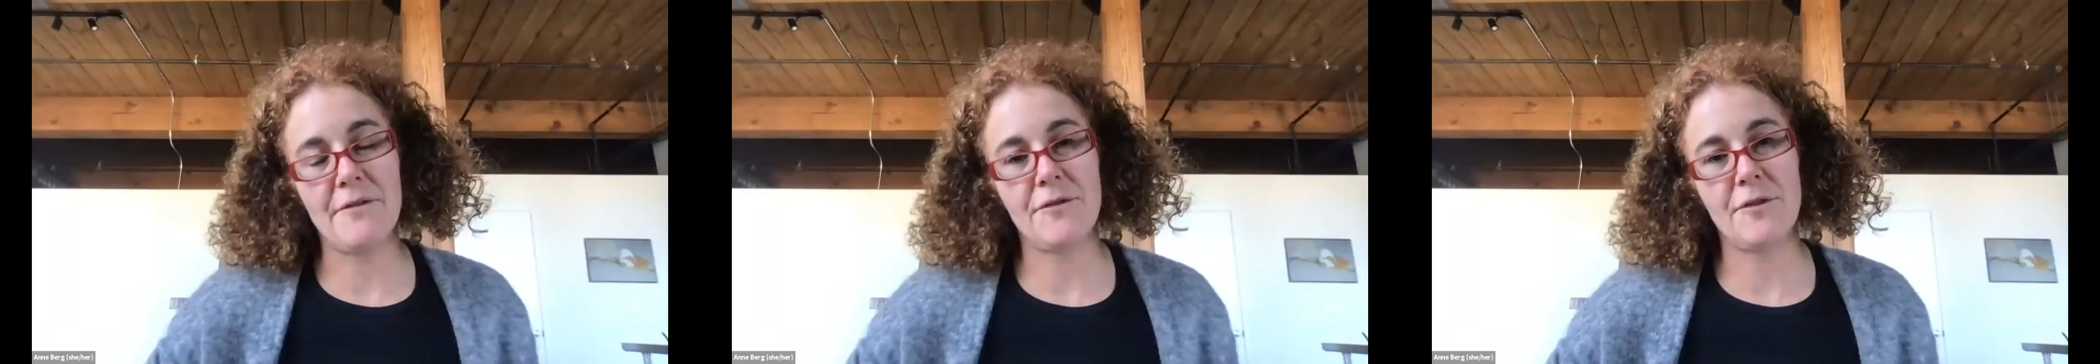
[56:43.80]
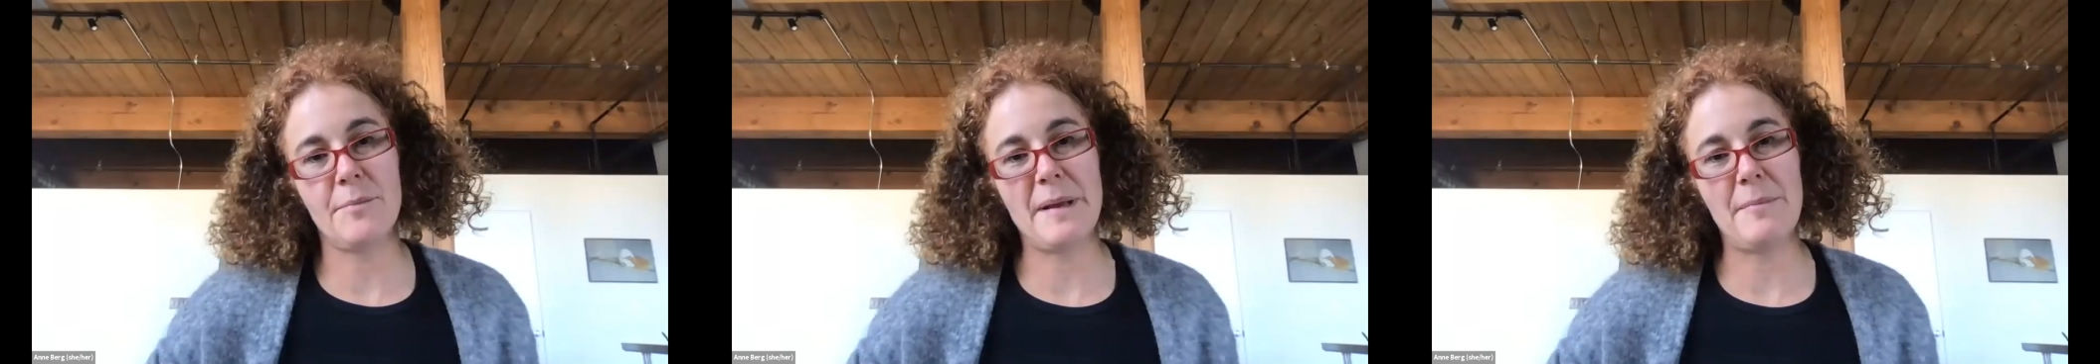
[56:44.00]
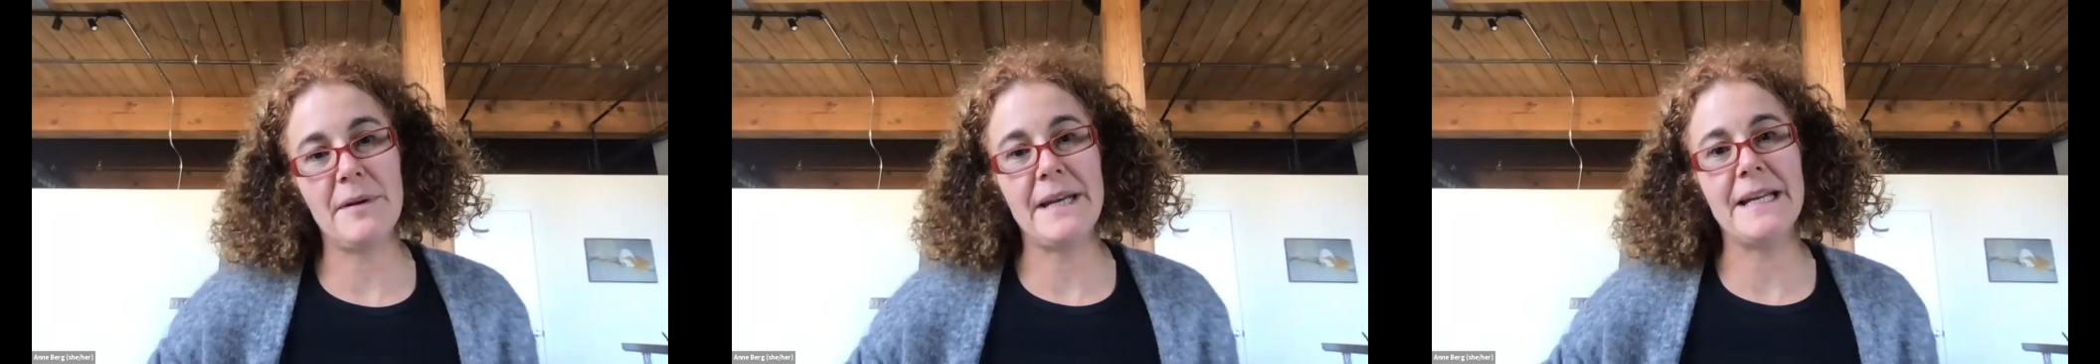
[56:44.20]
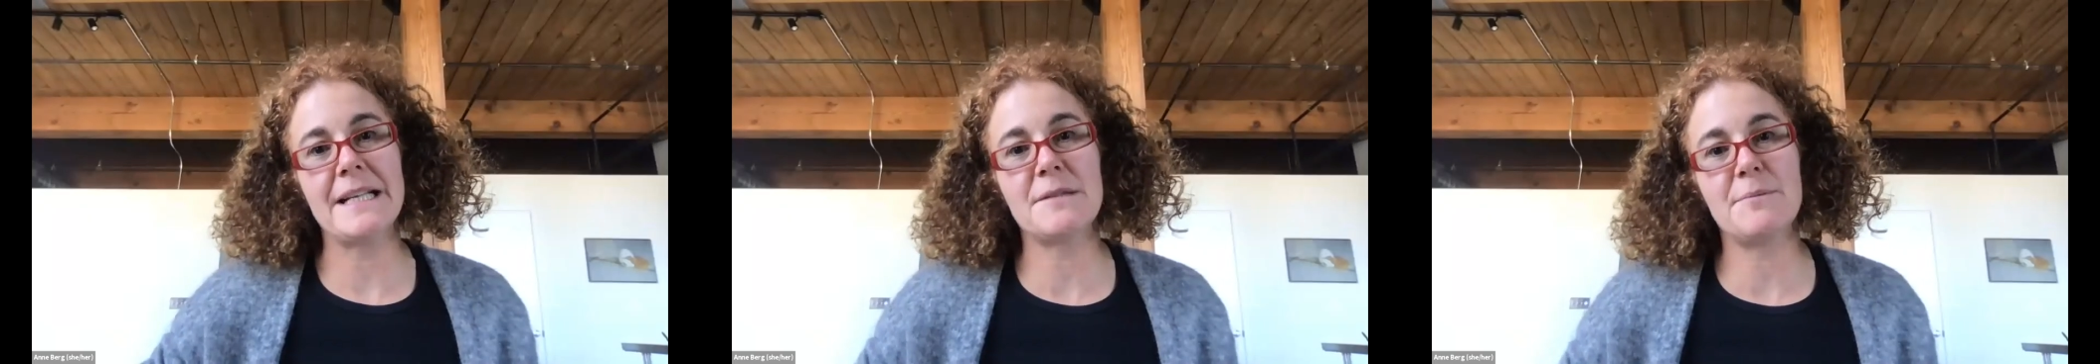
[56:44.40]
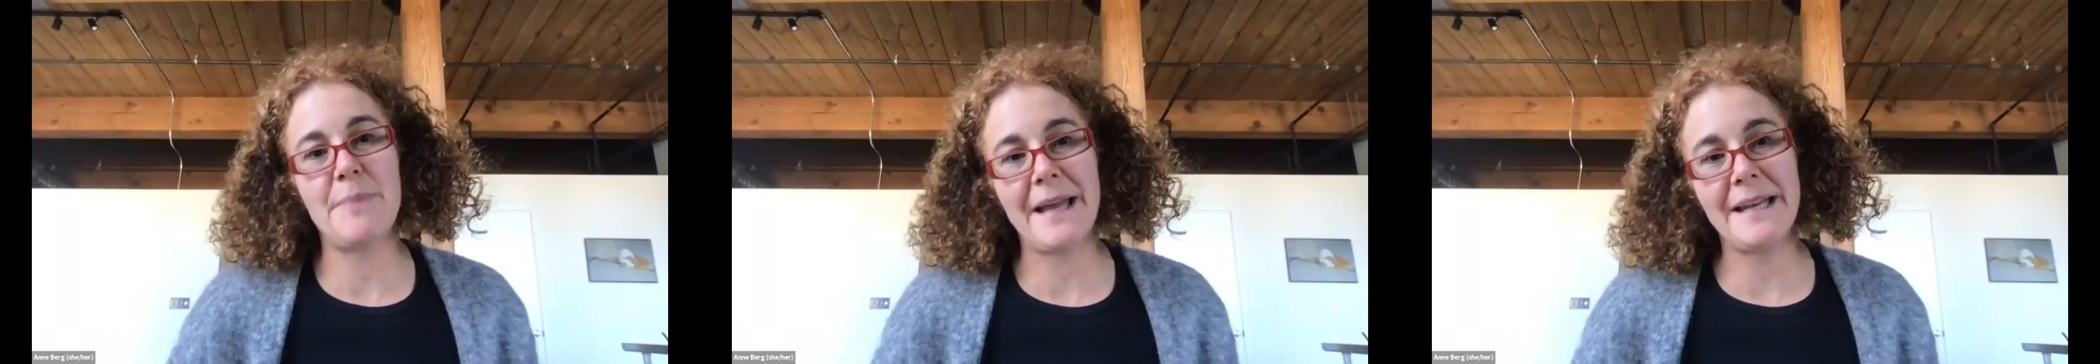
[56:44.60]
for people and
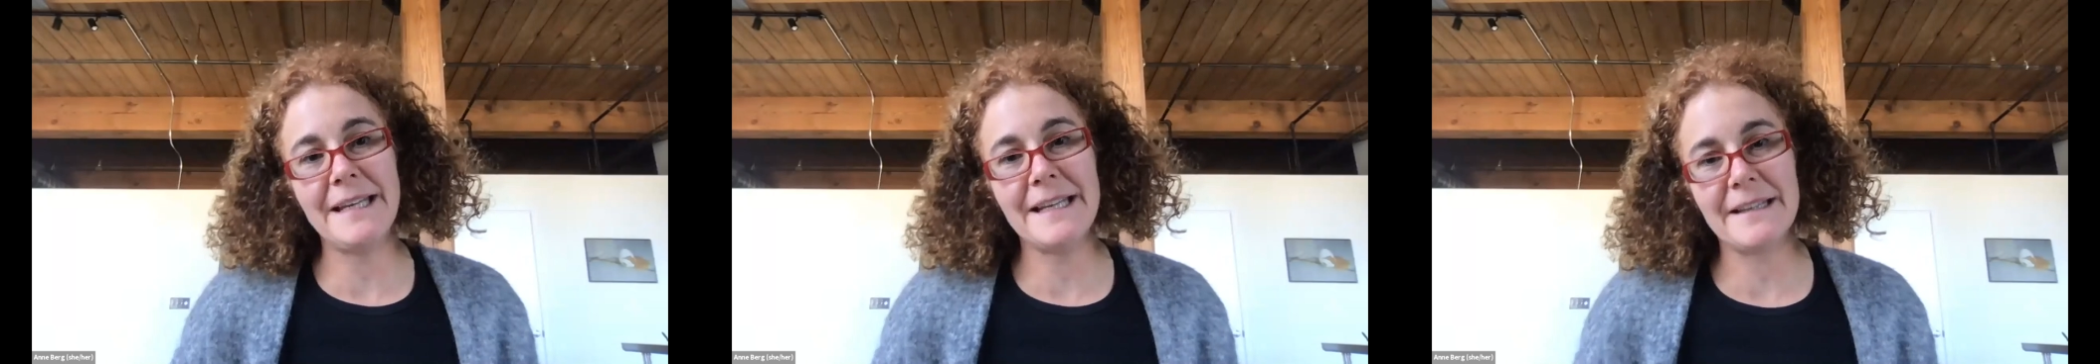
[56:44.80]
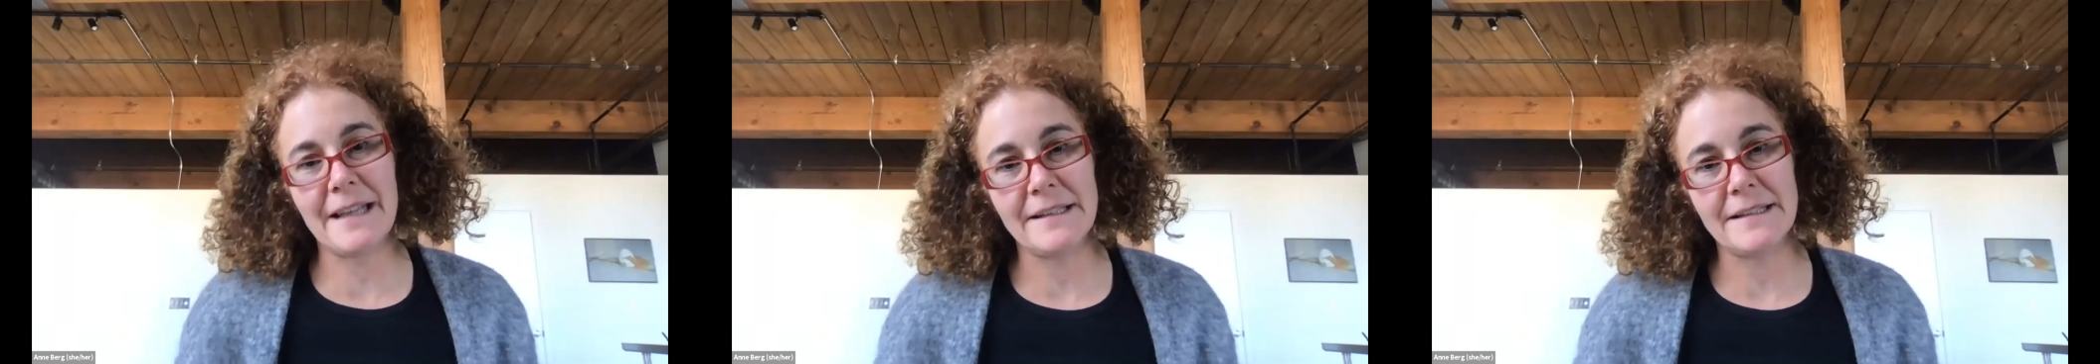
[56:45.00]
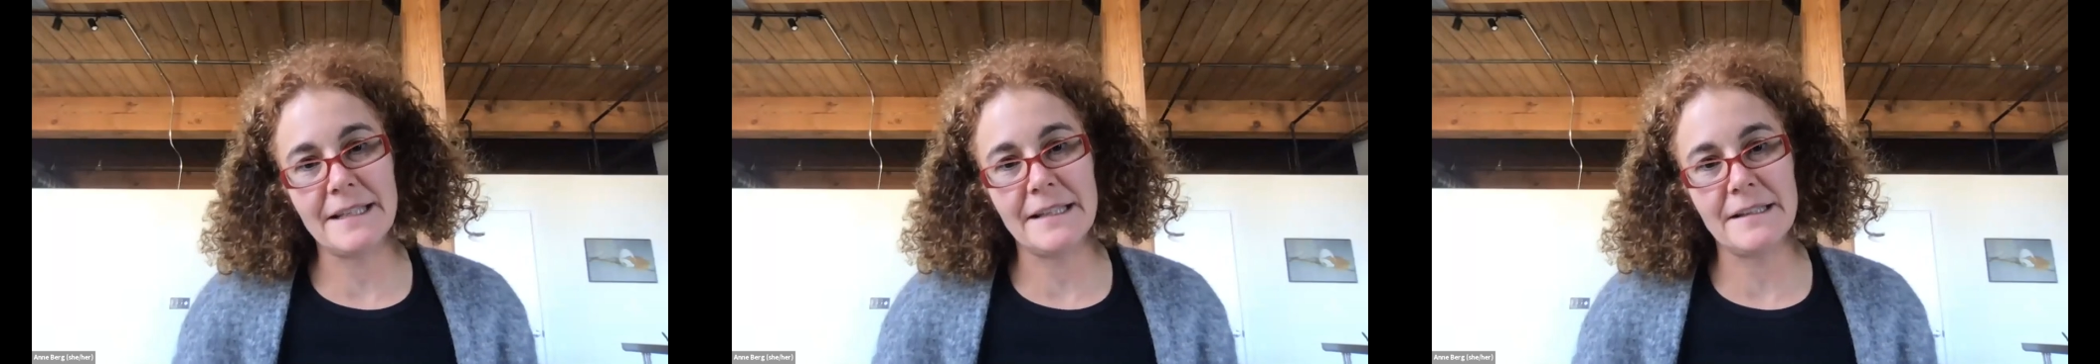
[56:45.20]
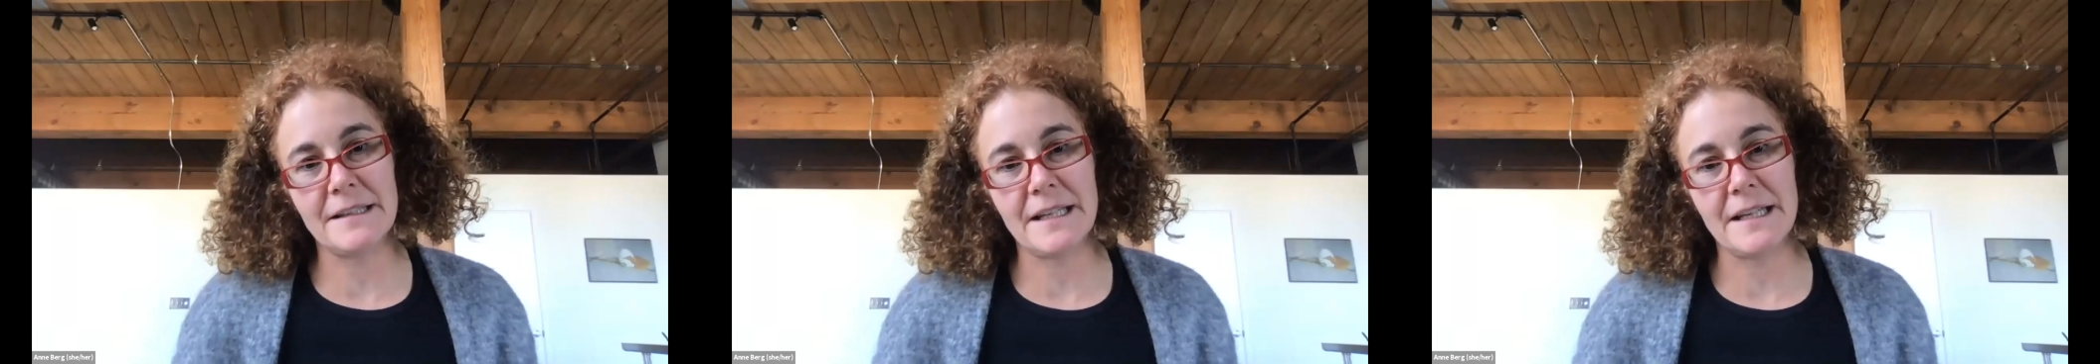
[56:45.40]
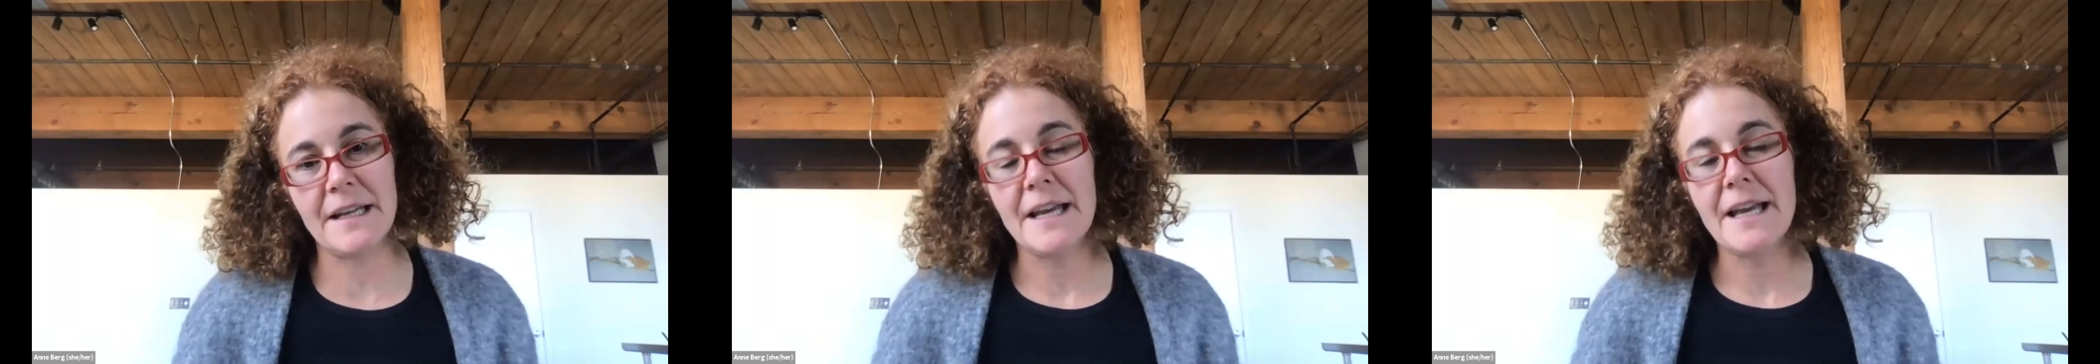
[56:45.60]
expanding that
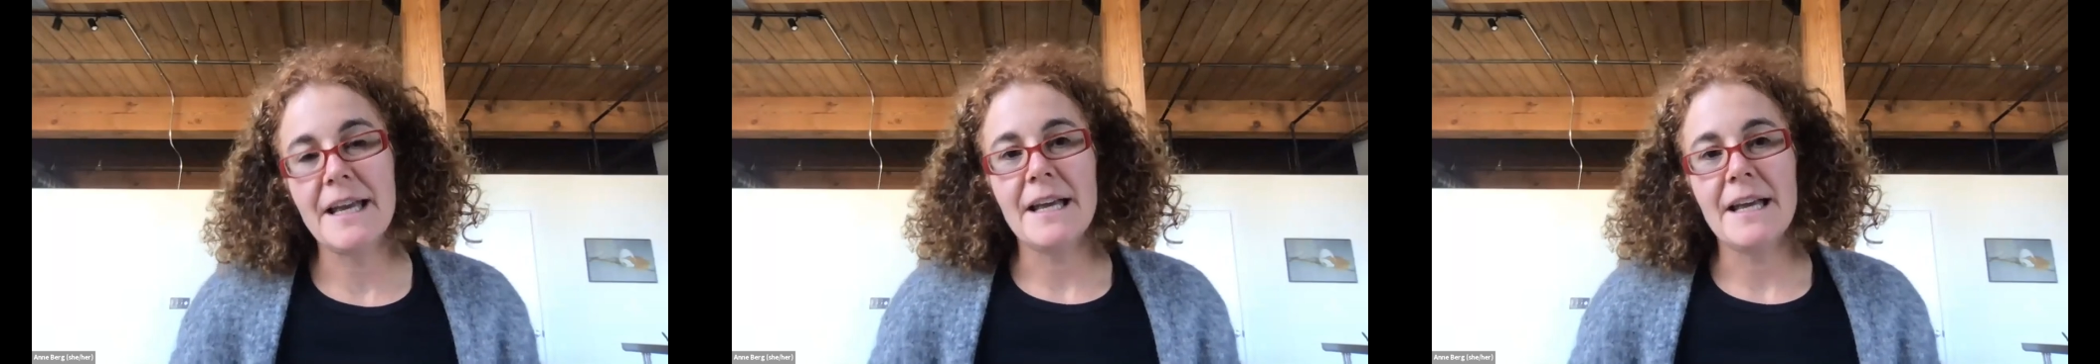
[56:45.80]
dignity.